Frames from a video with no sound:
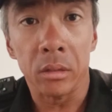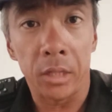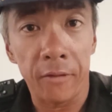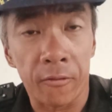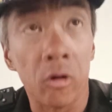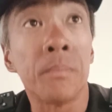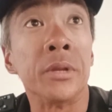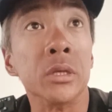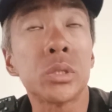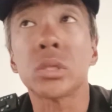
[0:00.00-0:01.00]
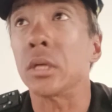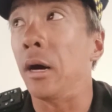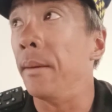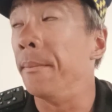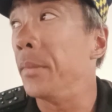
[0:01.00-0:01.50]
Therefore, please,
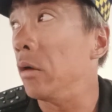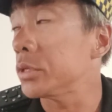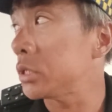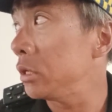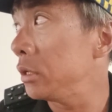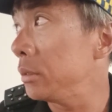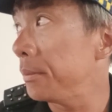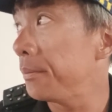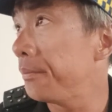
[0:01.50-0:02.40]
I would say,